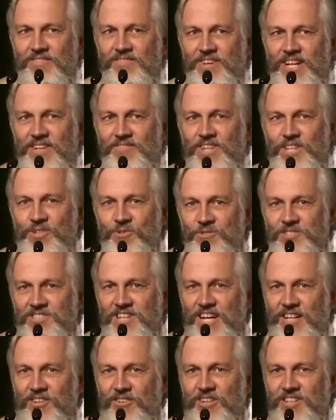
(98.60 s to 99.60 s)
when we do
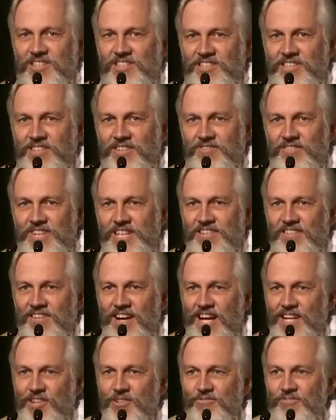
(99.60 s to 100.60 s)
psychology, we
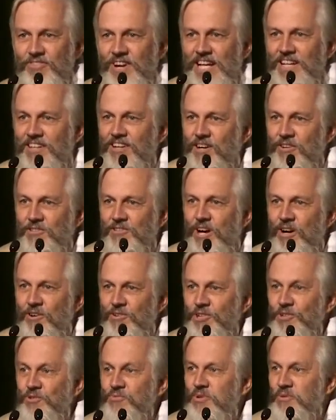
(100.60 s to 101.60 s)
try to find out how
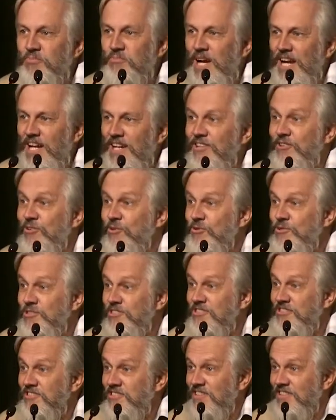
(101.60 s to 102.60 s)
the human mind
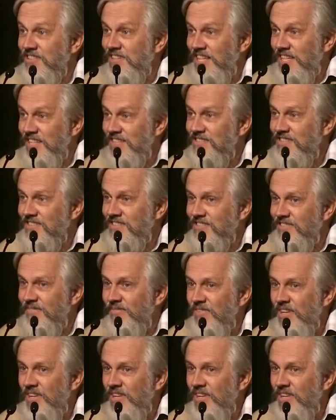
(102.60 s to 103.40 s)
knows things.